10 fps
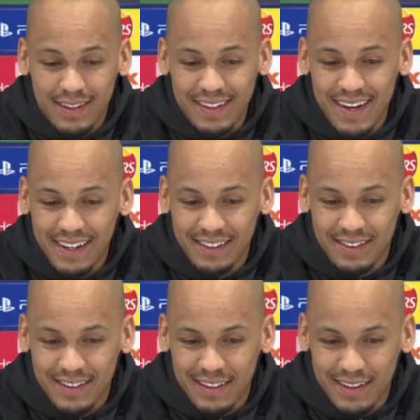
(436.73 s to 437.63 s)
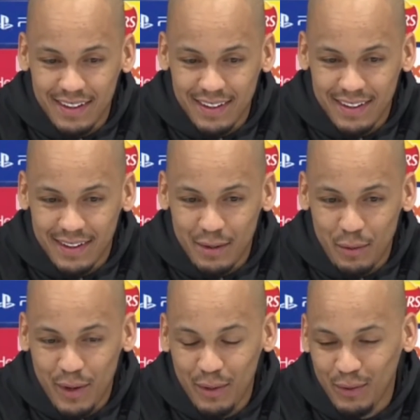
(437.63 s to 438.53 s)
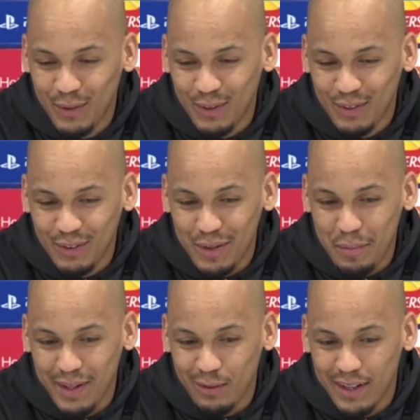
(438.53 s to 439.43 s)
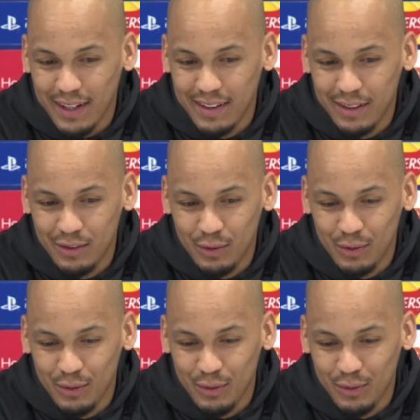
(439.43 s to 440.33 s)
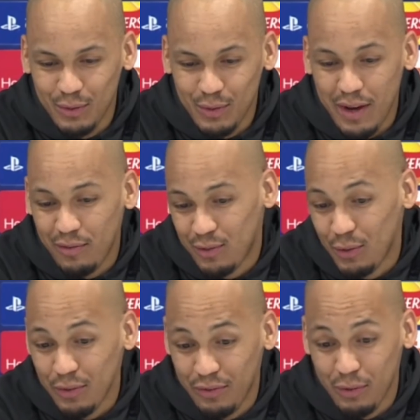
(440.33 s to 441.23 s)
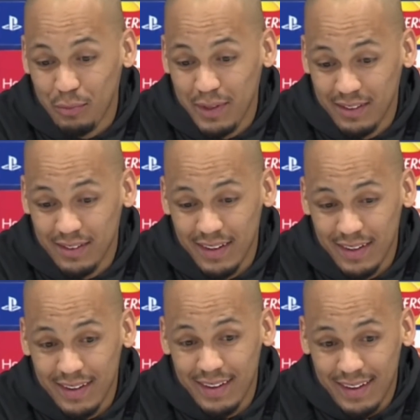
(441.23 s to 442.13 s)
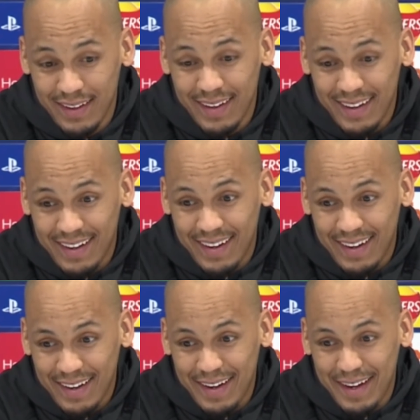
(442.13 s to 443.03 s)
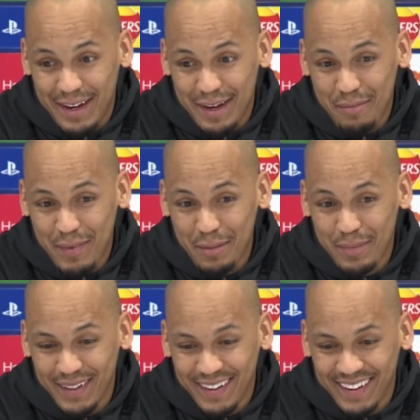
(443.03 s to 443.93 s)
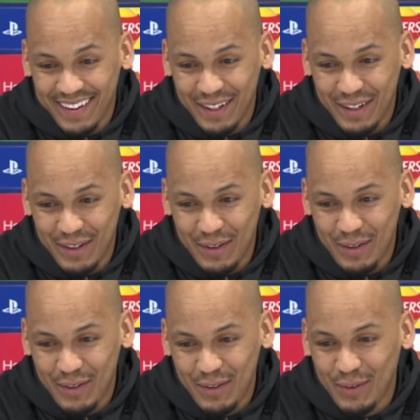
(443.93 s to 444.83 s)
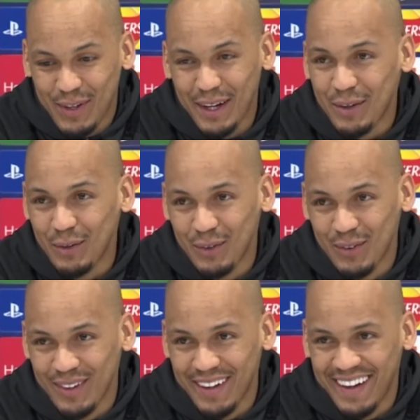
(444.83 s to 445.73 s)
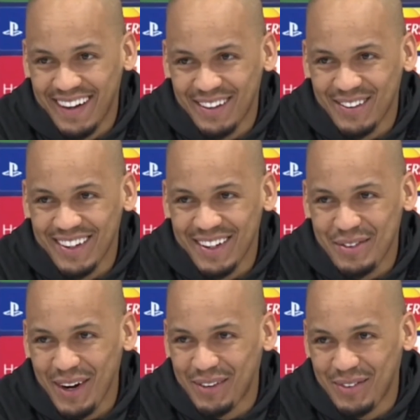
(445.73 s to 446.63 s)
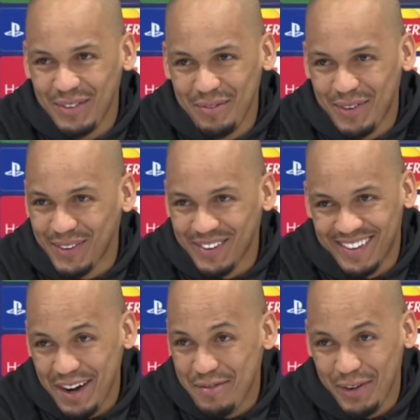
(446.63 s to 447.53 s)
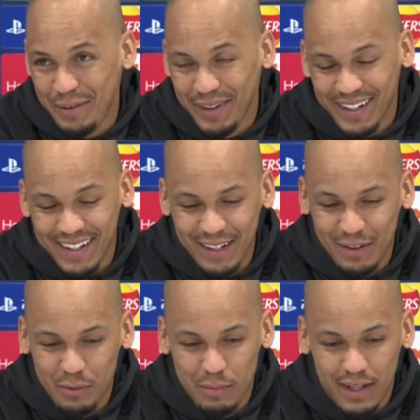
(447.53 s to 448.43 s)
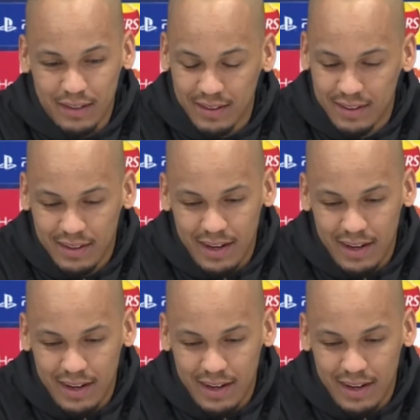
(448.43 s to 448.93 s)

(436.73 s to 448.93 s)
Yes, when you shoot a penalty like this, you have to know if you miss. Maybe you can go into the dress room because everyone will kill you. But